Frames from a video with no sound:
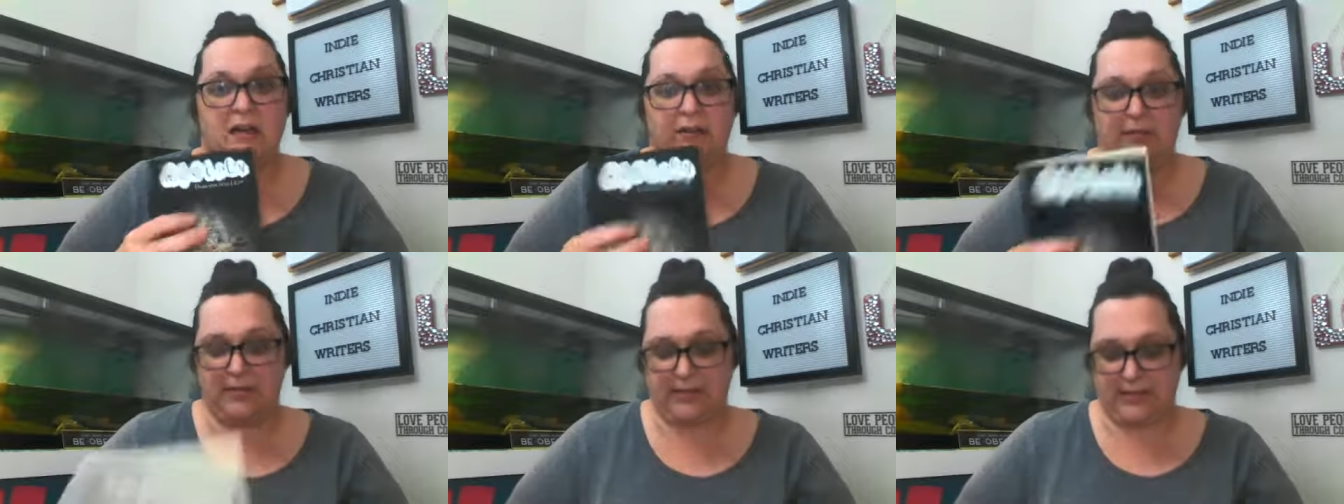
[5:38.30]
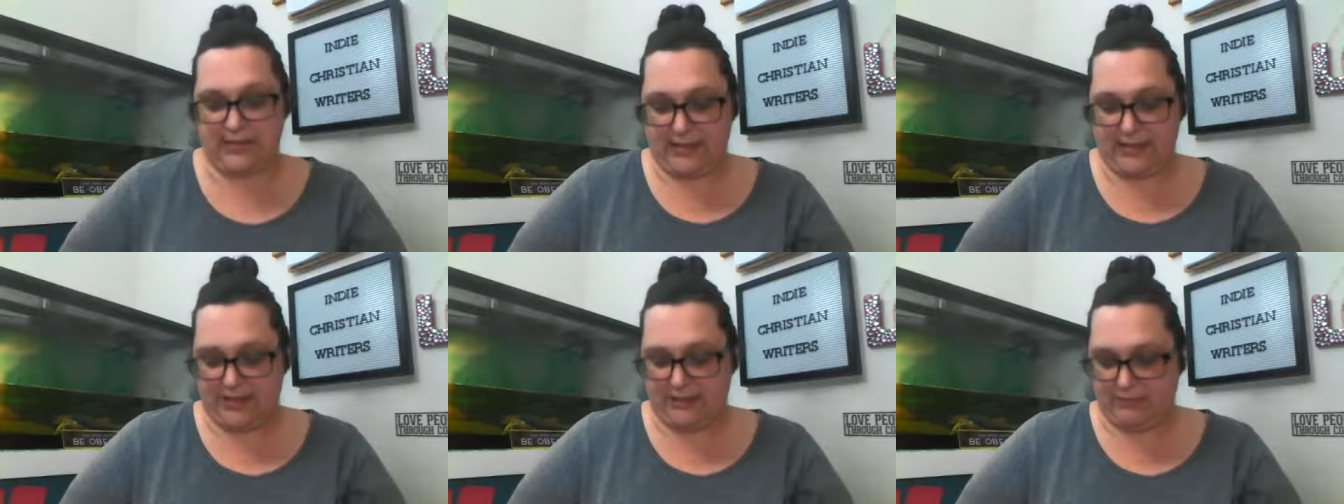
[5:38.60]
let's
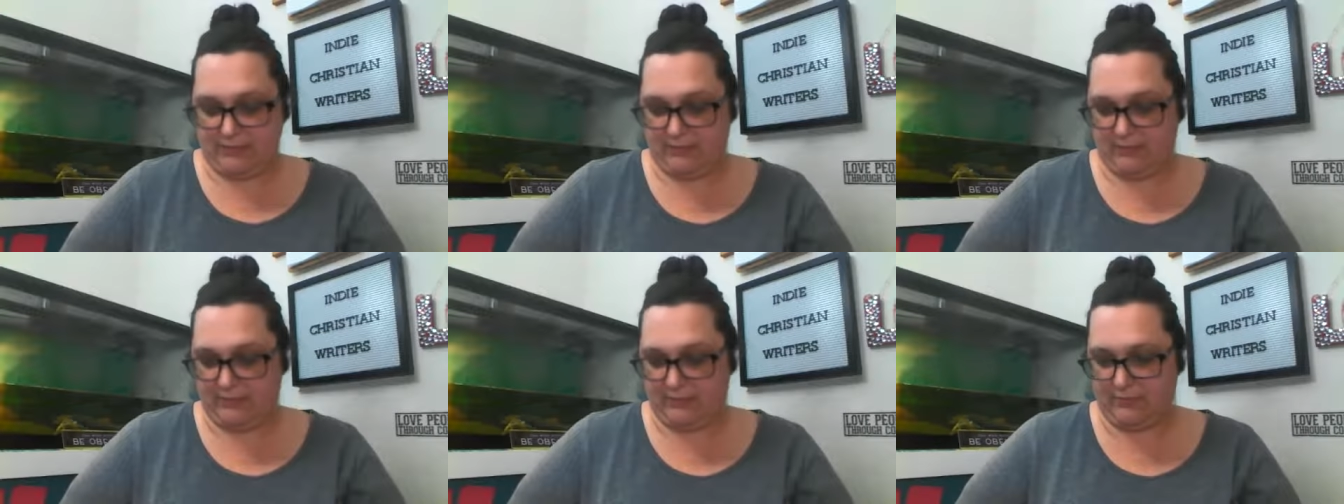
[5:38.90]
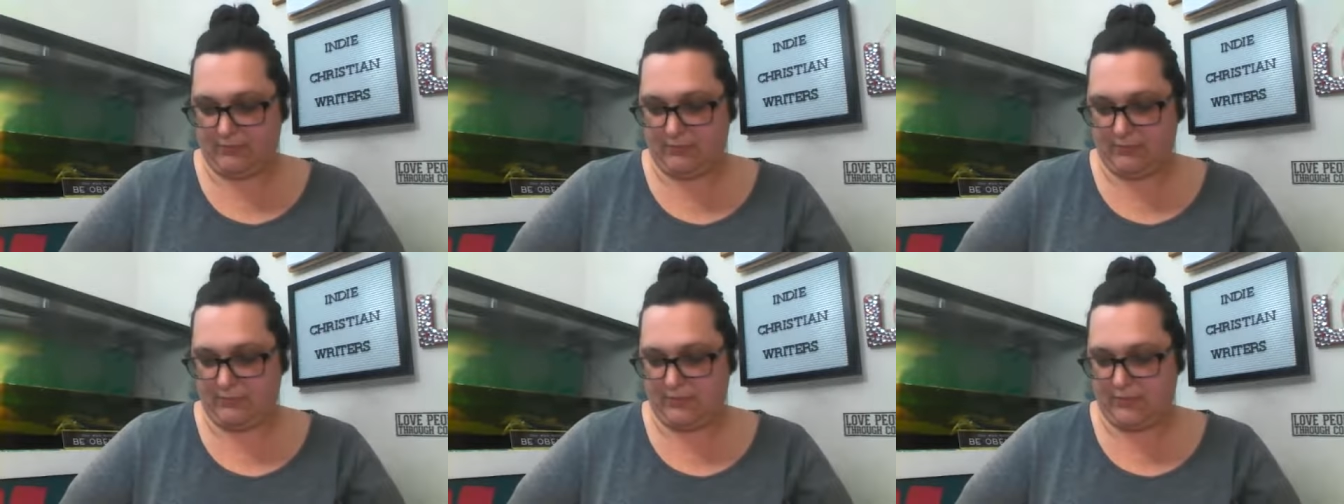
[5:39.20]
see,
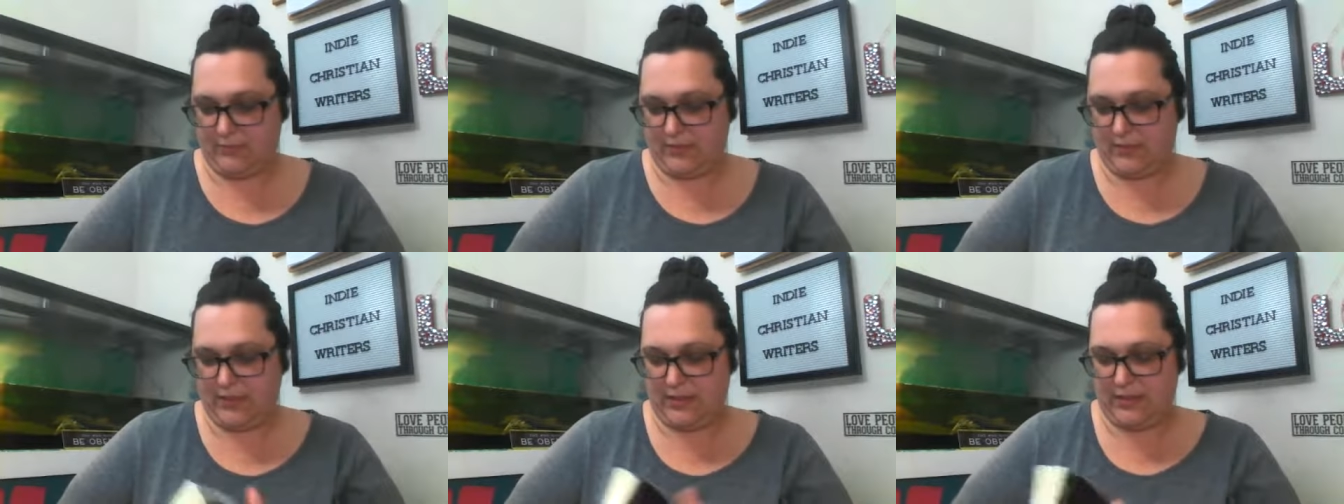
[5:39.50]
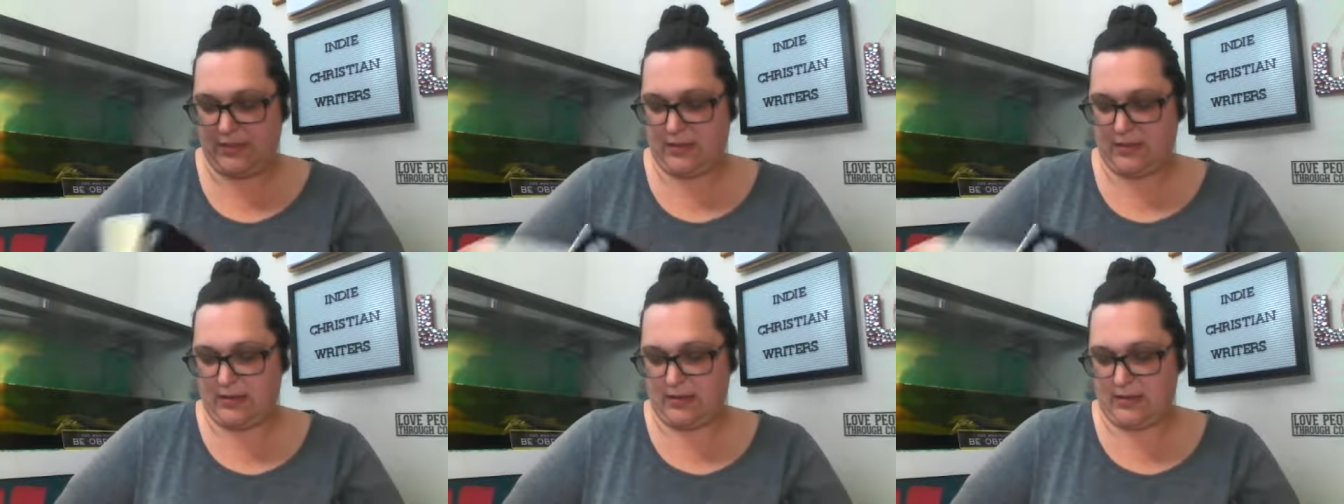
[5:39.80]

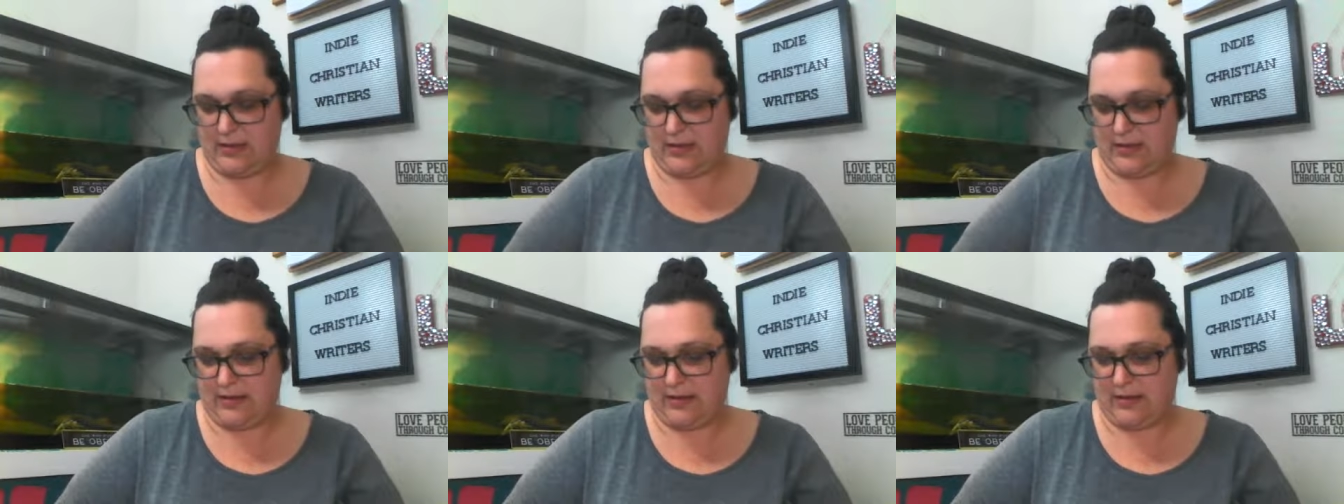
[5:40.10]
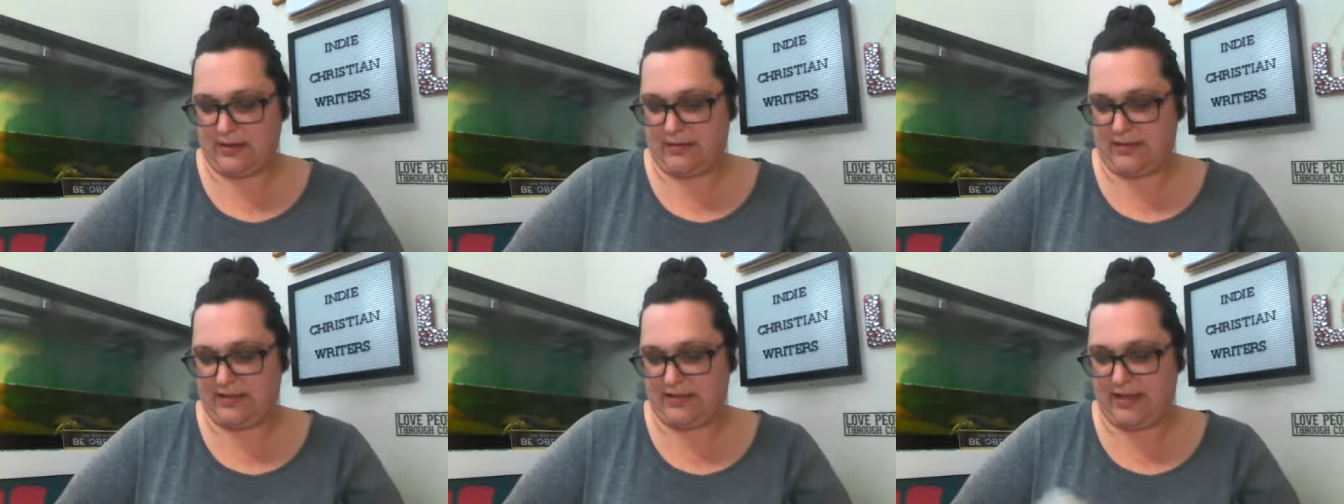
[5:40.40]
Let's